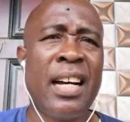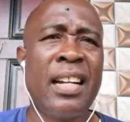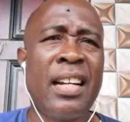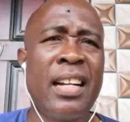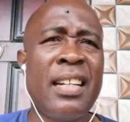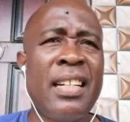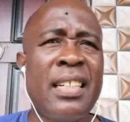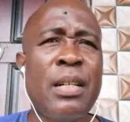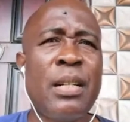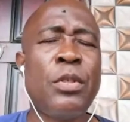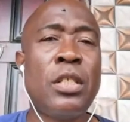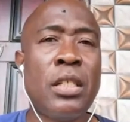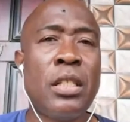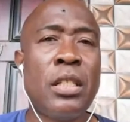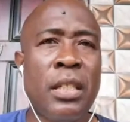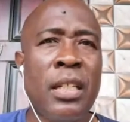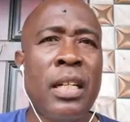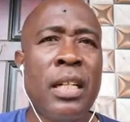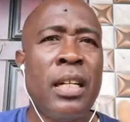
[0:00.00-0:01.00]
and let them
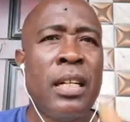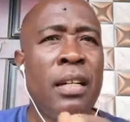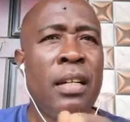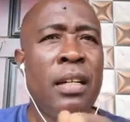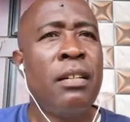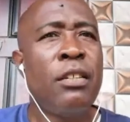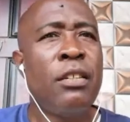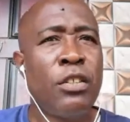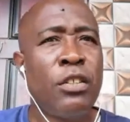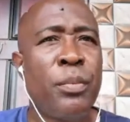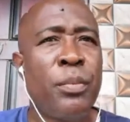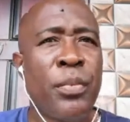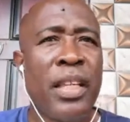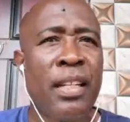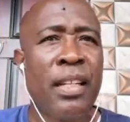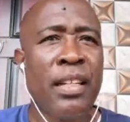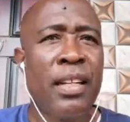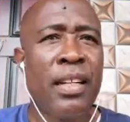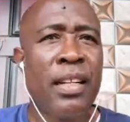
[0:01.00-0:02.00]
see
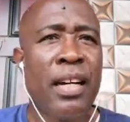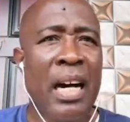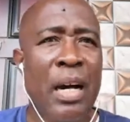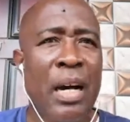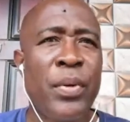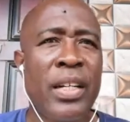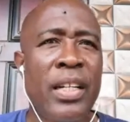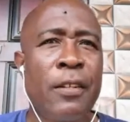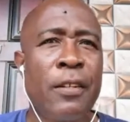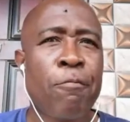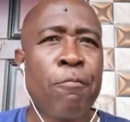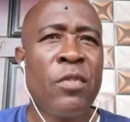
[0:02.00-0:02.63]
something happening.